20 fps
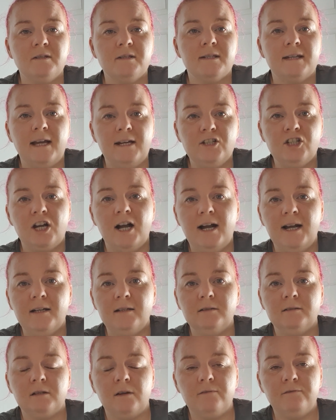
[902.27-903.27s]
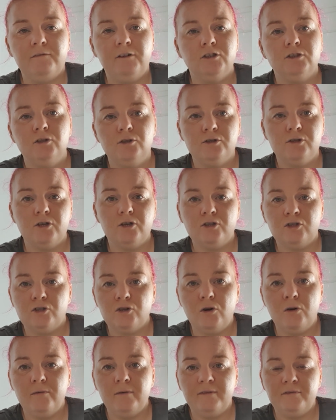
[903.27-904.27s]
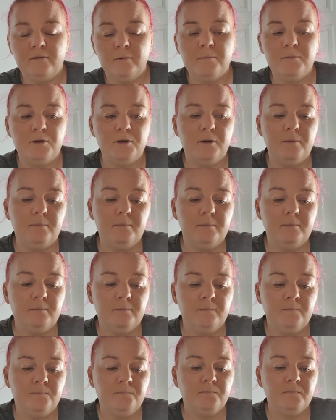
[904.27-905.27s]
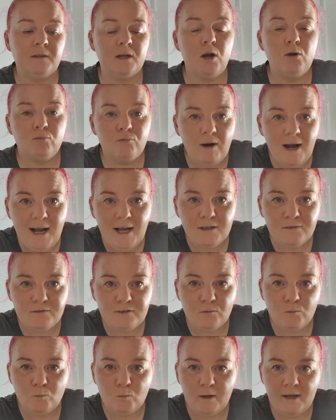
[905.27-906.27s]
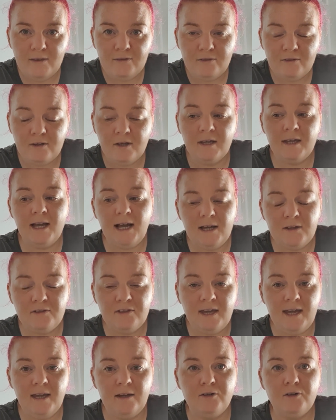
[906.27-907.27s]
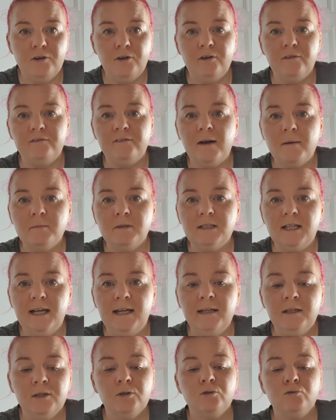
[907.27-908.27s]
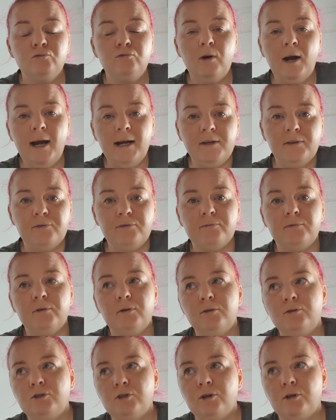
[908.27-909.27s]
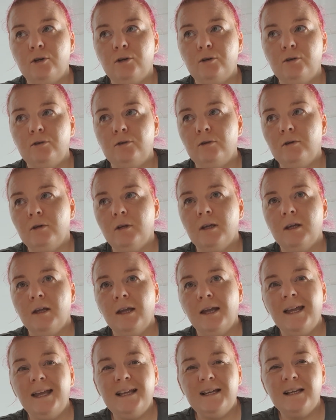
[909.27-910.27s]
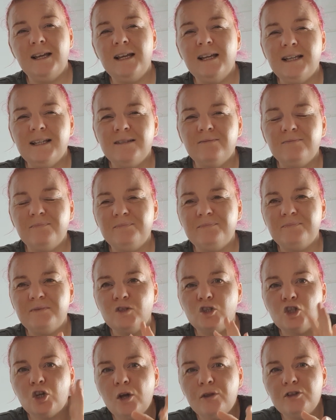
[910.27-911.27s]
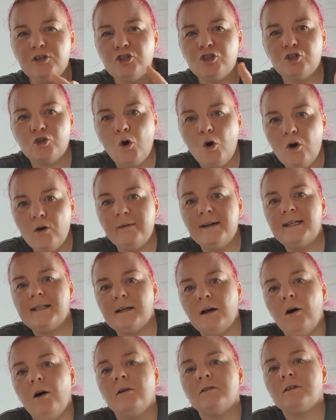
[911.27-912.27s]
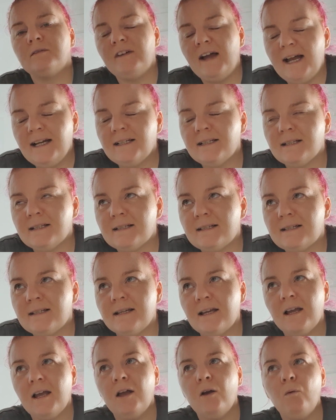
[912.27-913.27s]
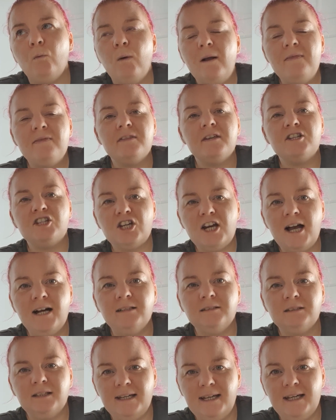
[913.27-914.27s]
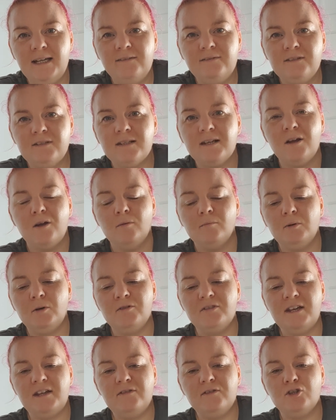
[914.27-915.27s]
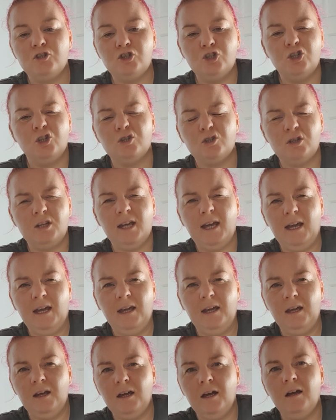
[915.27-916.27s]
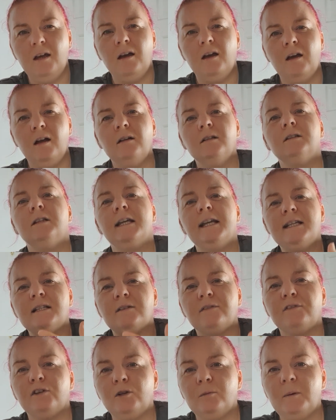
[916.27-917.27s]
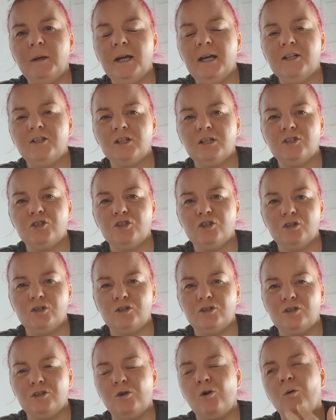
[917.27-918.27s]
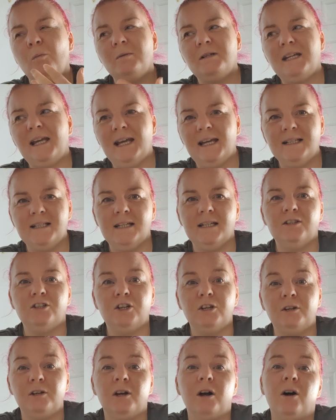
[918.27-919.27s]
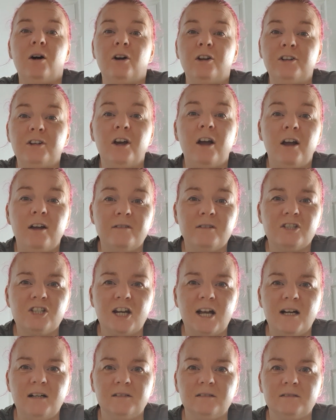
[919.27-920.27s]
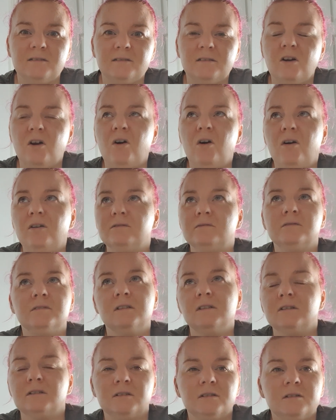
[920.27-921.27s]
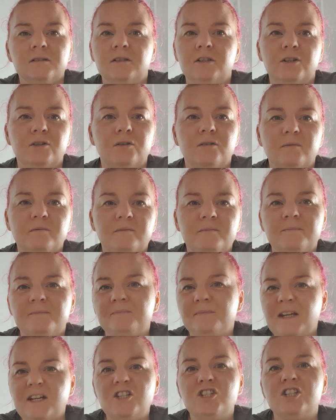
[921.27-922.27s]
set child and follows the story from them arriving with Kathy and her family right through to so the story sort of ends when the child leaves, but then there's usually at least a few pages just updating you on how the child got on, you know, in